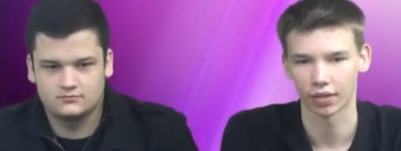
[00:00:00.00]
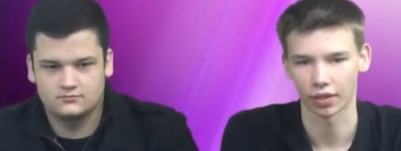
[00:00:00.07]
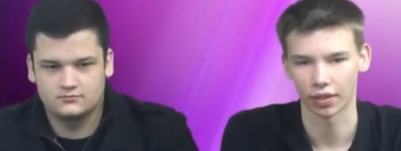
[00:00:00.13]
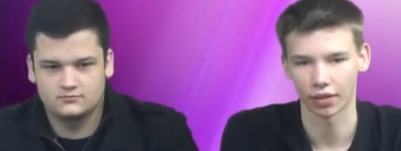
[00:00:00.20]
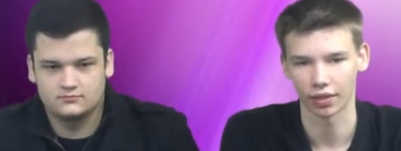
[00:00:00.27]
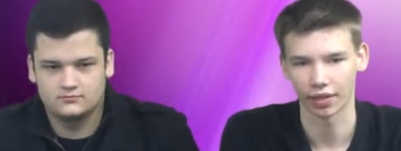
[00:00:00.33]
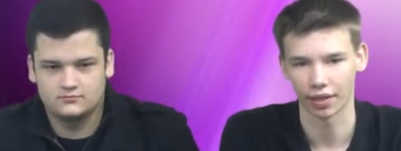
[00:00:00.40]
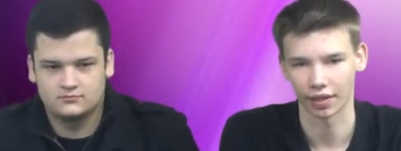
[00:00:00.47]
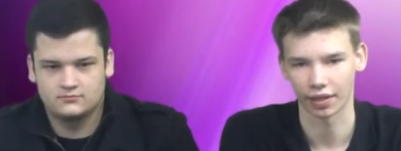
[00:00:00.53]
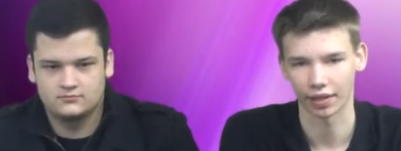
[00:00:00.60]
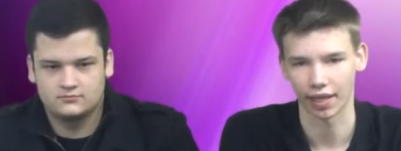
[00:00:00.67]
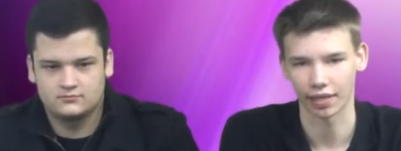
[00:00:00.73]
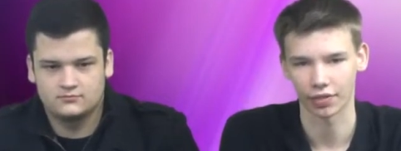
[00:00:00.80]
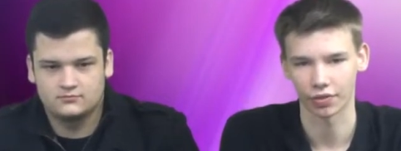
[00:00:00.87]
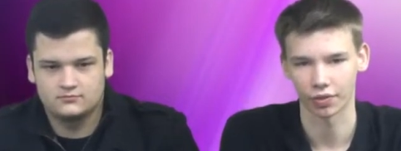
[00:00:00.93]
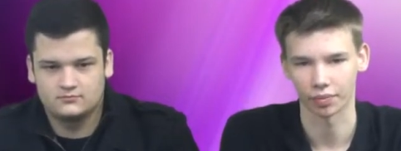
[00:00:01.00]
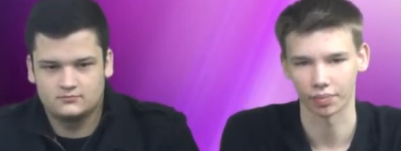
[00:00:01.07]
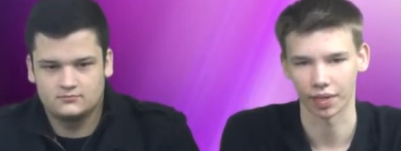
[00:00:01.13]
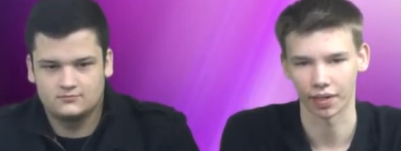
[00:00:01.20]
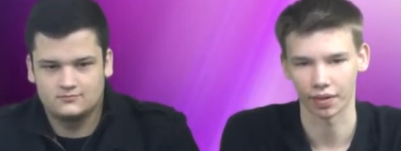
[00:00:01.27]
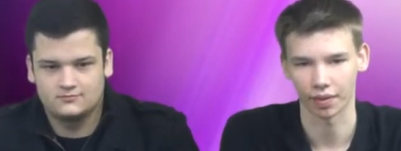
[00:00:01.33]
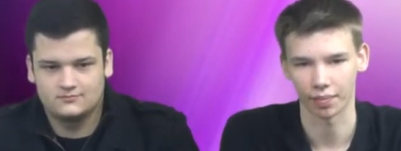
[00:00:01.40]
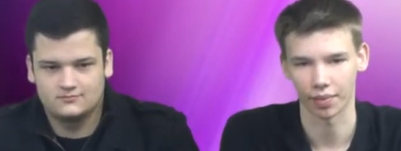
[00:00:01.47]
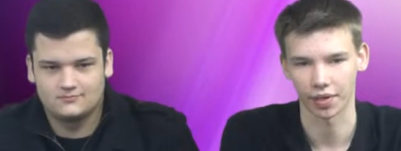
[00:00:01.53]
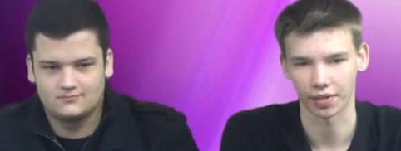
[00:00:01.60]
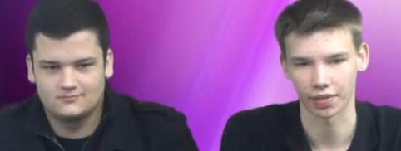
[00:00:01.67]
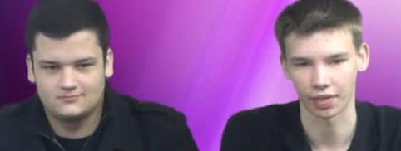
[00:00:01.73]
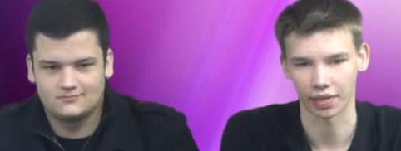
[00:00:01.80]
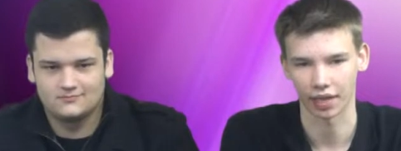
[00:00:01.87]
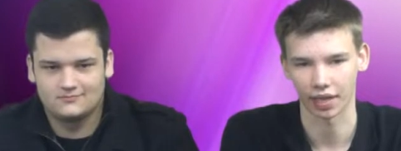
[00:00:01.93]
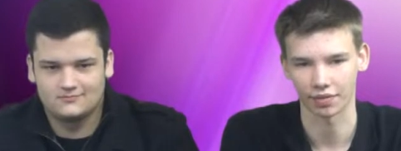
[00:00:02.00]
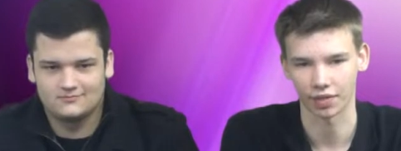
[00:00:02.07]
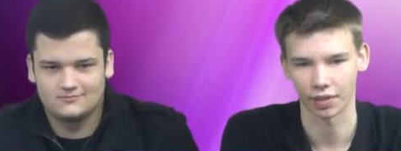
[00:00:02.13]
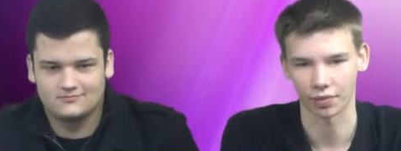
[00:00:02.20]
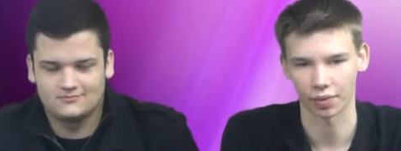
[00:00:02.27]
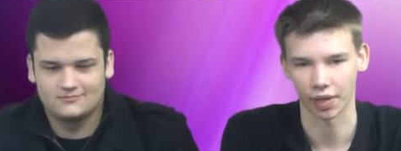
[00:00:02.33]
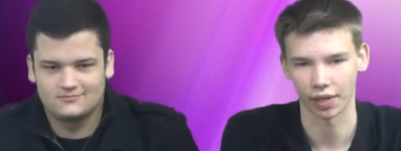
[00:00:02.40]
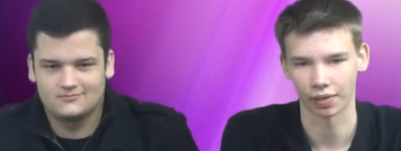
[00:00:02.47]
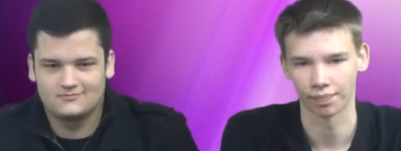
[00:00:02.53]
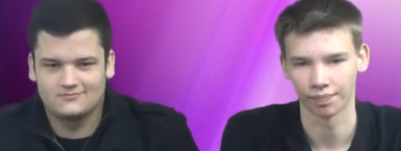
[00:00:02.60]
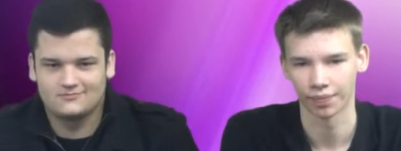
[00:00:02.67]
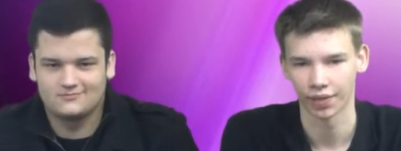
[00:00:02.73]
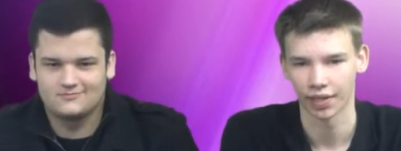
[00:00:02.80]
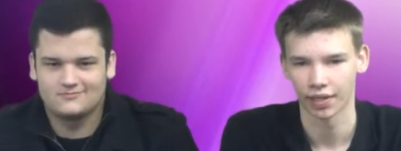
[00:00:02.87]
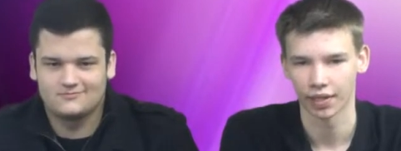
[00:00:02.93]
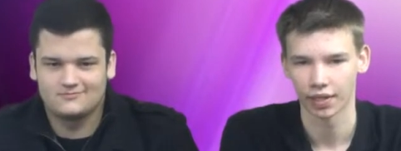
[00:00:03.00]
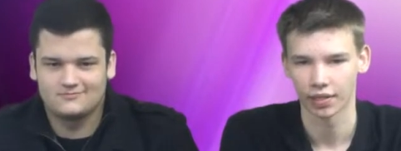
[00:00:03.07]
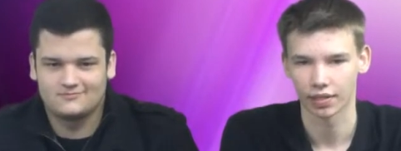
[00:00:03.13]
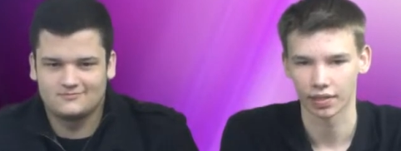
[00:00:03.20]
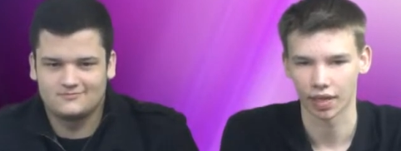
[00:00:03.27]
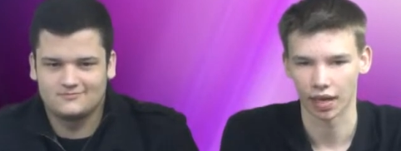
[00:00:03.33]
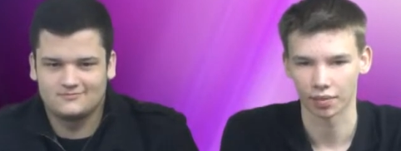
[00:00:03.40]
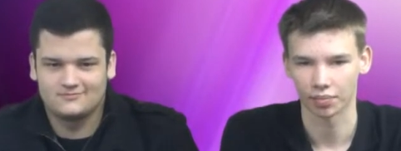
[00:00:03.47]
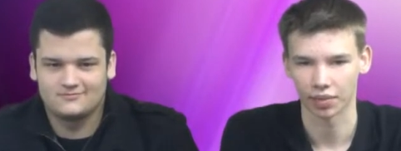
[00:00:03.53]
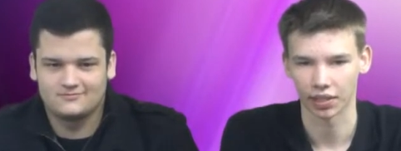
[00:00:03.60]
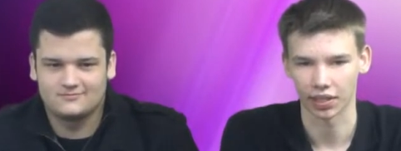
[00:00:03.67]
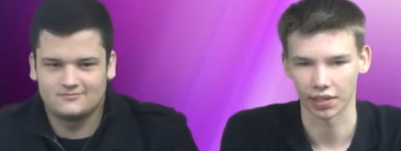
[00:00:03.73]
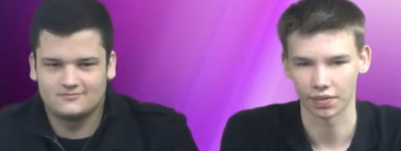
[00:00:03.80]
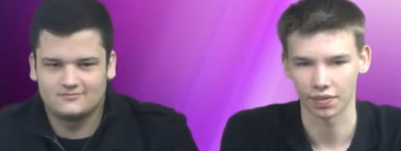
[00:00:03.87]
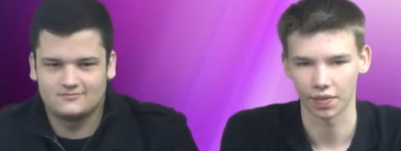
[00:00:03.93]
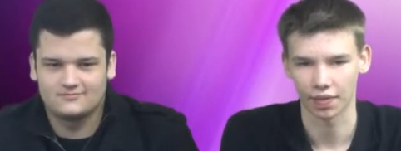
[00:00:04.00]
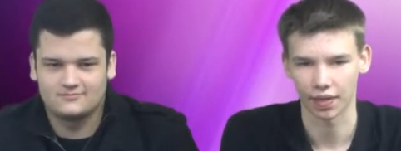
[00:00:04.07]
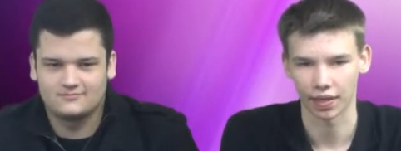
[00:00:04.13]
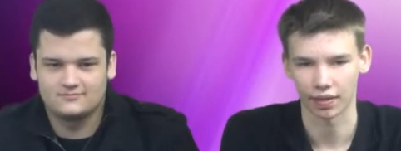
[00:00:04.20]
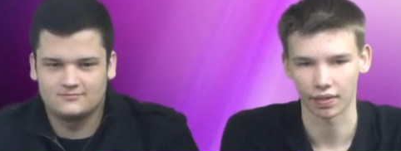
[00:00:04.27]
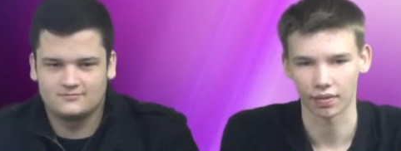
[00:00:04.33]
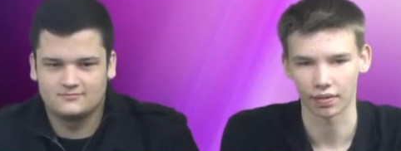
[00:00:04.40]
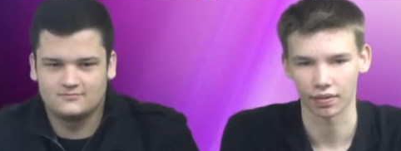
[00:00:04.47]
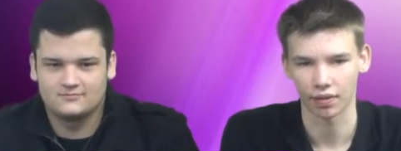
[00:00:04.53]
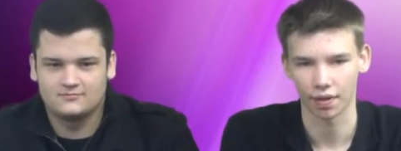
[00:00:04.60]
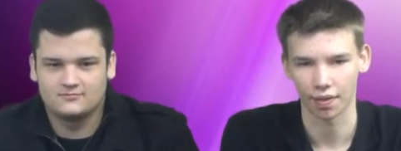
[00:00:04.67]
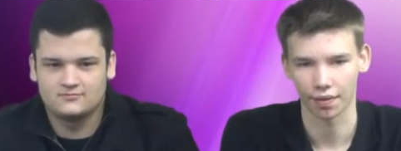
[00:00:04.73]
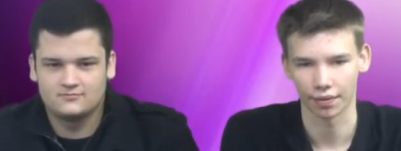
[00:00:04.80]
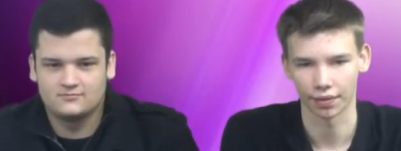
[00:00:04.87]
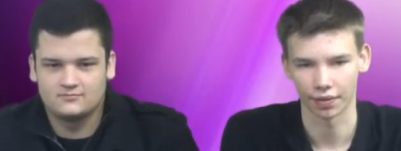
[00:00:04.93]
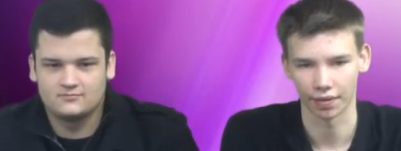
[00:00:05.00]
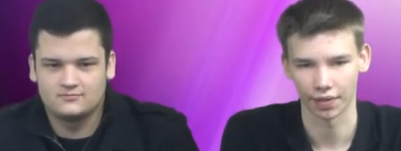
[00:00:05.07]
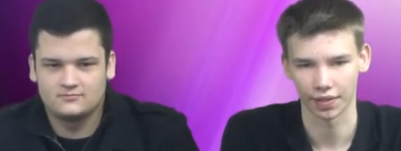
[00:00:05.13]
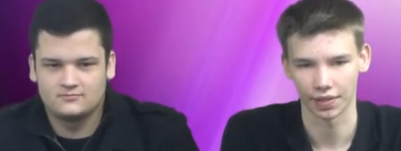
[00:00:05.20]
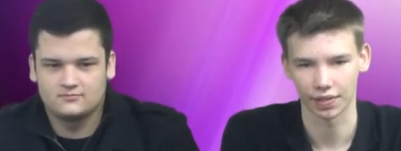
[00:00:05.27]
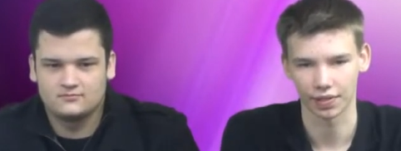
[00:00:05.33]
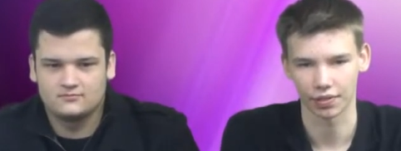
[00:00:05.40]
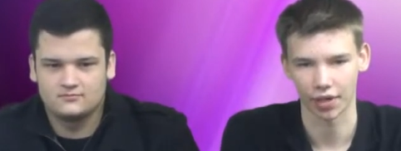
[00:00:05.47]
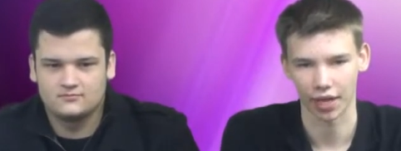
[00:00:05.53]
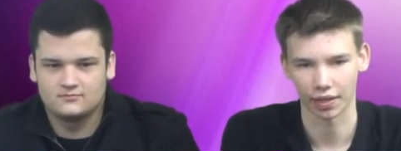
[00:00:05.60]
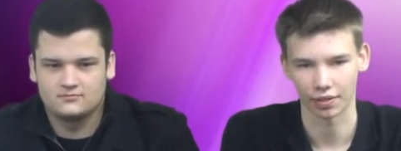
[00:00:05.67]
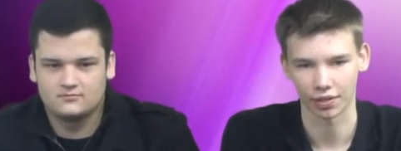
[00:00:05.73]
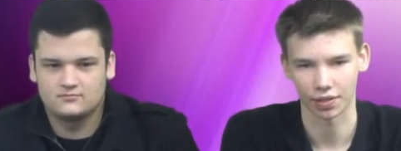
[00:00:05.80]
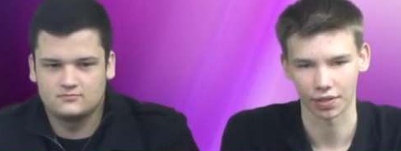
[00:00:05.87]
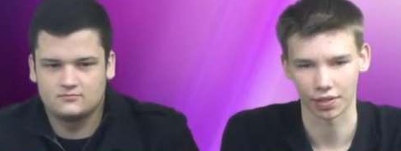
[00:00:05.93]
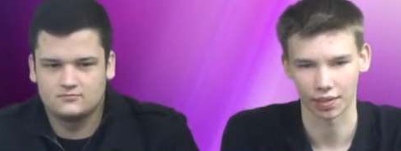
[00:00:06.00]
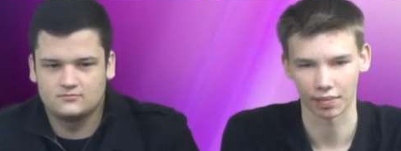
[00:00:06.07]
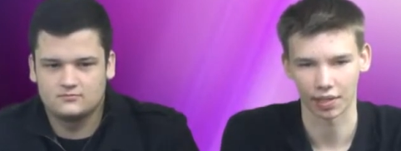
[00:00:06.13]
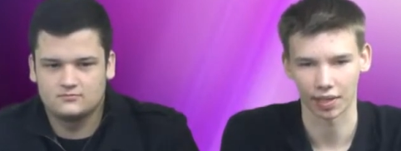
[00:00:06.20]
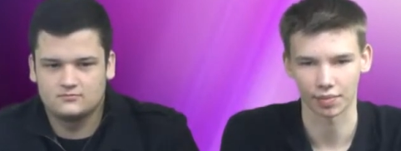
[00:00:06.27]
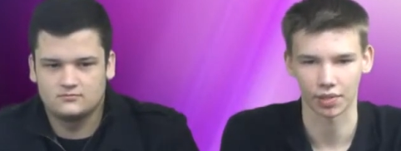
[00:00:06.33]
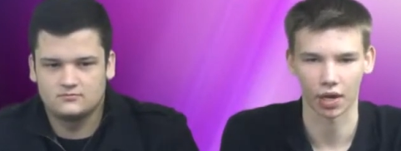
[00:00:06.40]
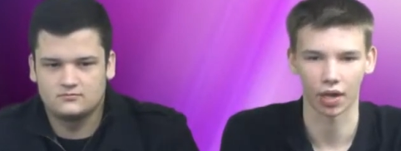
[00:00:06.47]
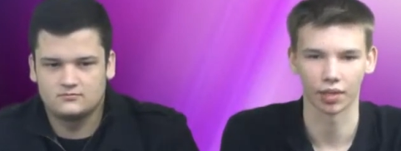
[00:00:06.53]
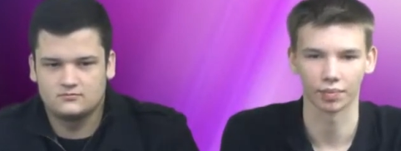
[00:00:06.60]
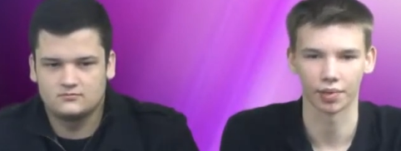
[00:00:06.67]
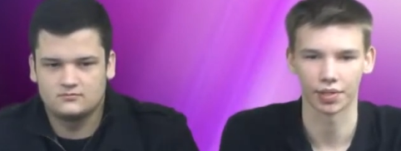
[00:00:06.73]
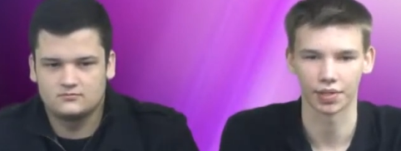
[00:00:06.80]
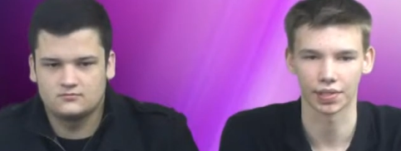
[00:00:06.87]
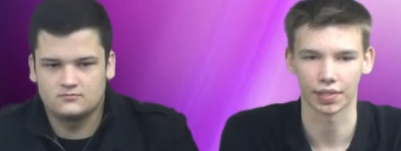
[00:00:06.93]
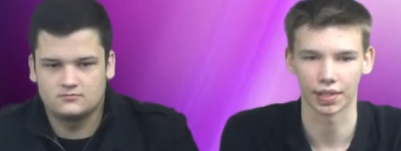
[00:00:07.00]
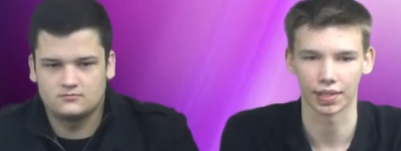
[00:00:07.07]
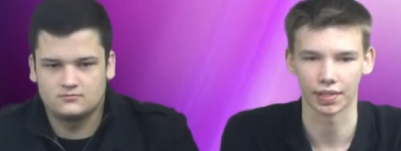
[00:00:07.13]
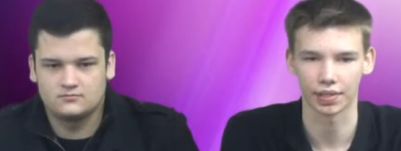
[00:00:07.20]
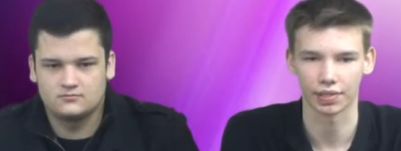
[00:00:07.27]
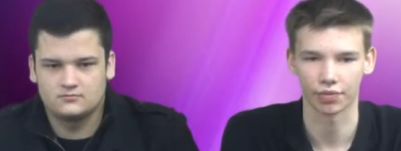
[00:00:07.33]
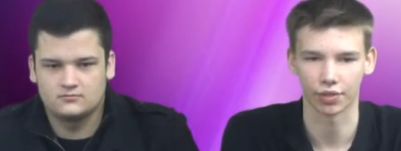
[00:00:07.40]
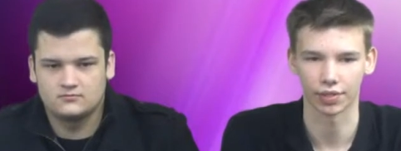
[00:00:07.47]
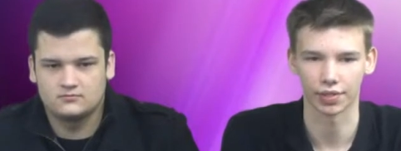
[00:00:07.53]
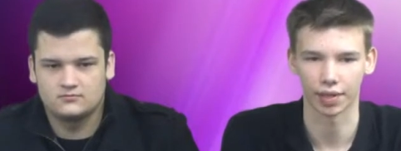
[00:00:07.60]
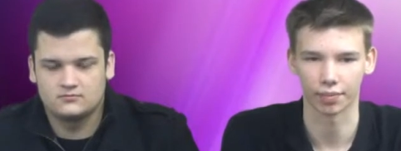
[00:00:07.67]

Speaker 1: not only in the classroom but in their personal lives as well. Slot believes that through these challenges, sometimes all a person needs is for